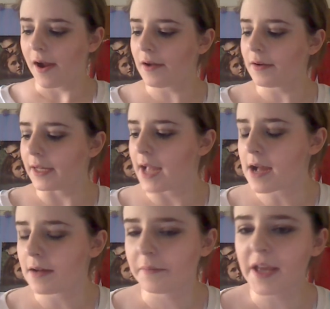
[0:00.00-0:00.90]
Okay,
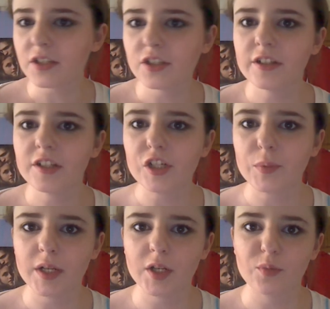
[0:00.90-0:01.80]
next you need to
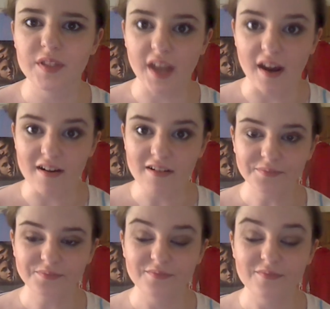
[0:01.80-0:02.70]
apply your mascara,
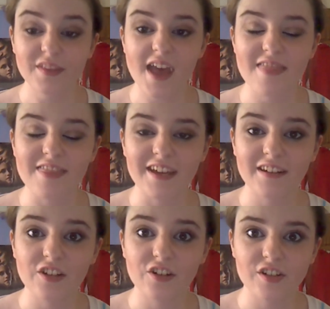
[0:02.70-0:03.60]
and then
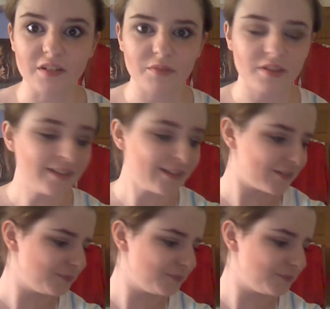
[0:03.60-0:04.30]
you're done with the look.